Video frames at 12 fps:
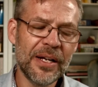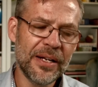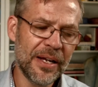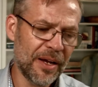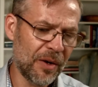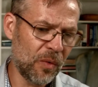
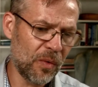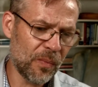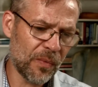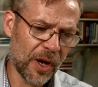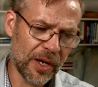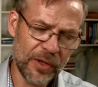Now,
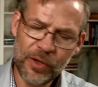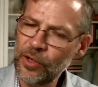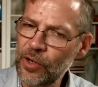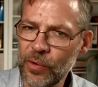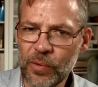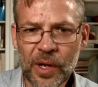
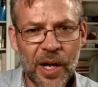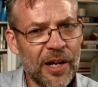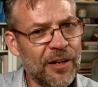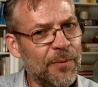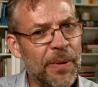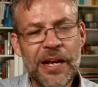
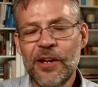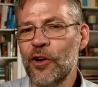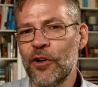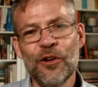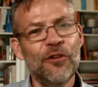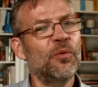depending
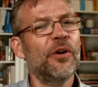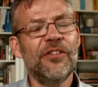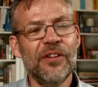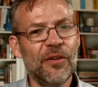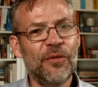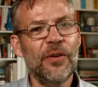on who's
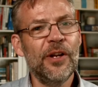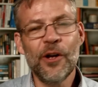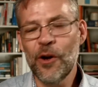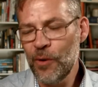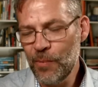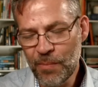watching this
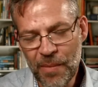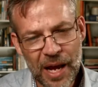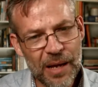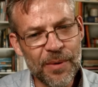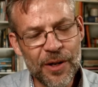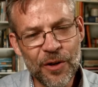video,
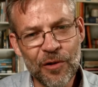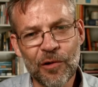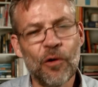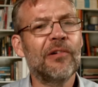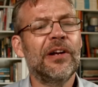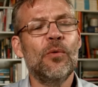maybe you're
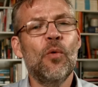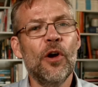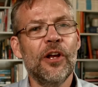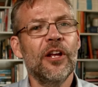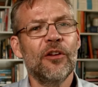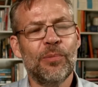already
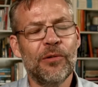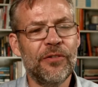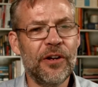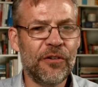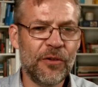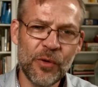working as a
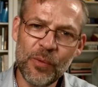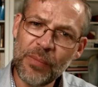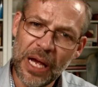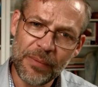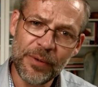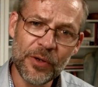professional,
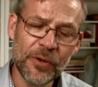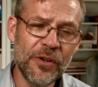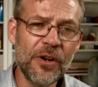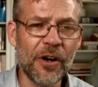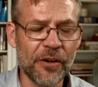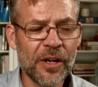maybe you're
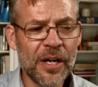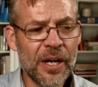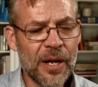not.